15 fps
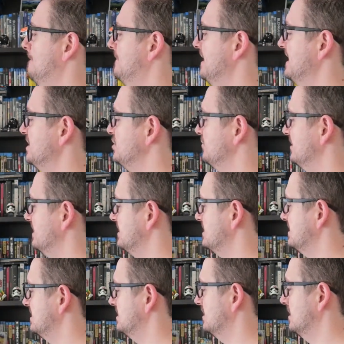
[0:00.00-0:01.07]

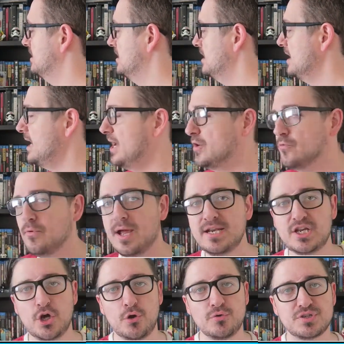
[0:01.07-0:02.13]
Patriots and
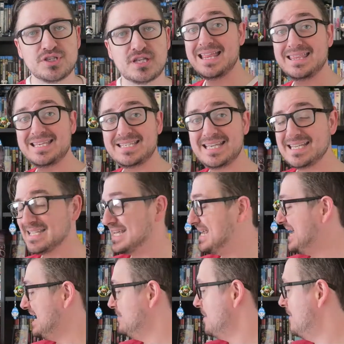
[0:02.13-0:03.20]
Redcoats. This is a
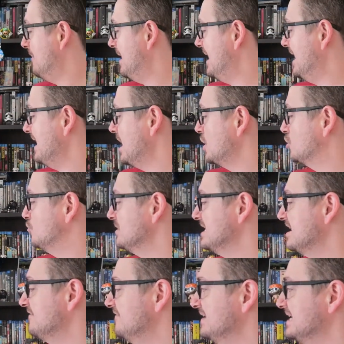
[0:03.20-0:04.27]
game by
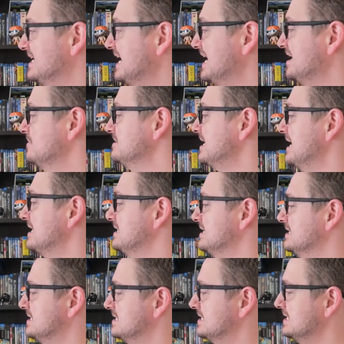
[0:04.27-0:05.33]
Greenfeet Games, and
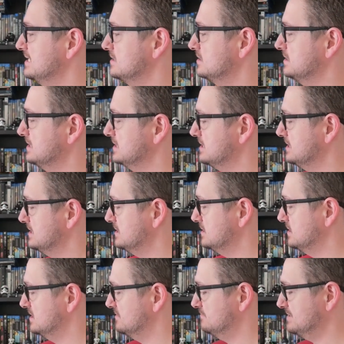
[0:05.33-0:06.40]
the designer is not
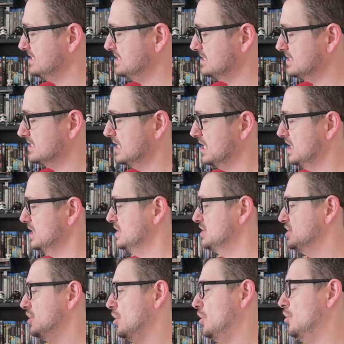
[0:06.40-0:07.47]
on the box,
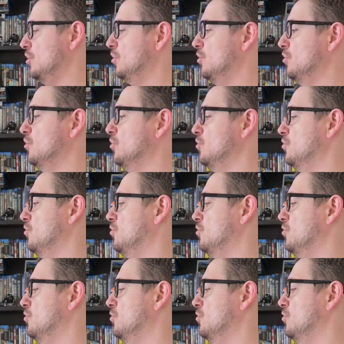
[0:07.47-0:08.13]
so